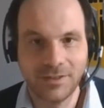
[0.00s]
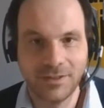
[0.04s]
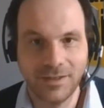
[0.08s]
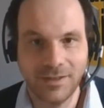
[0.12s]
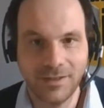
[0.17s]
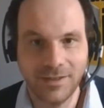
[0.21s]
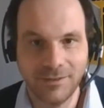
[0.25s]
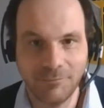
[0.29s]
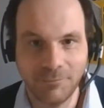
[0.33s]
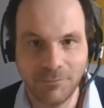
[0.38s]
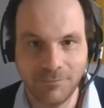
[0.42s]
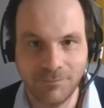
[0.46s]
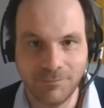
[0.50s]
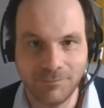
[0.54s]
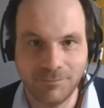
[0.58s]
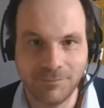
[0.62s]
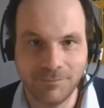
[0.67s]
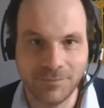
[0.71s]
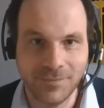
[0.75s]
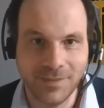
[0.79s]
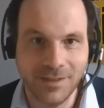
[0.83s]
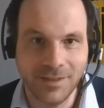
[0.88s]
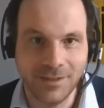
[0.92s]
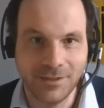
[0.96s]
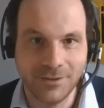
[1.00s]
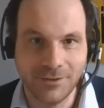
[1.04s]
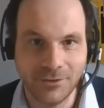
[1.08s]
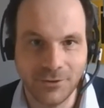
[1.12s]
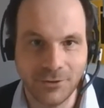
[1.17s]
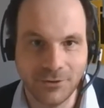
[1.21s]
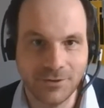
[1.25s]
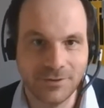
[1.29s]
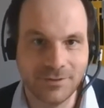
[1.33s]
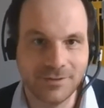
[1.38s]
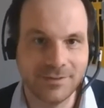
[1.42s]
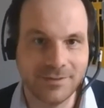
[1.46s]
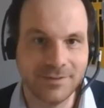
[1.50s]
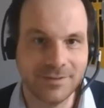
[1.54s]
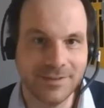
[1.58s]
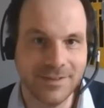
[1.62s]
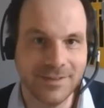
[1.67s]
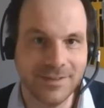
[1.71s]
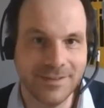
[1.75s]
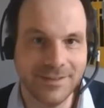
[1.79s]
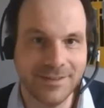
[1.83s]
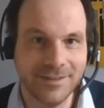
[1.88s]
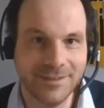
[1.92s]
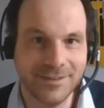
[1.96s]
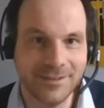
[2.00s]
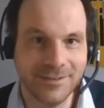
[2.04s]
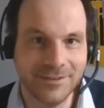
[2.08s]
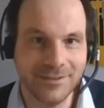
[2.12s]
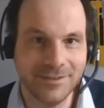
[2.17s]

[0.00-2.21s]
um, not uh,